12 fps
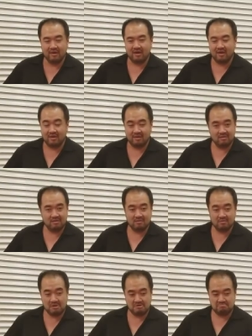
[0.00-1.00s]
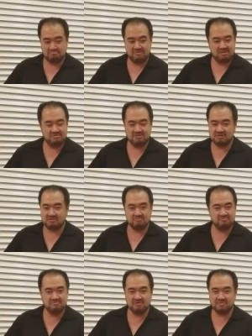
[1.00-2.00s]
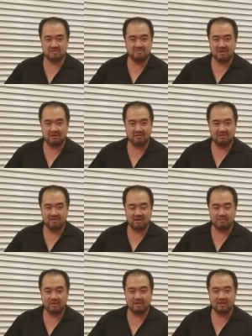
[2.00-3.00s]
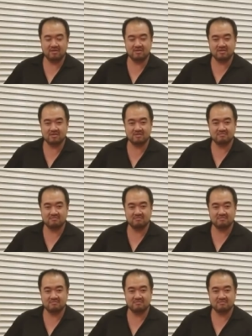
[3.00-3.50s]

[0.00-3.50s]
And you know what? He just whips them all. I mean, he's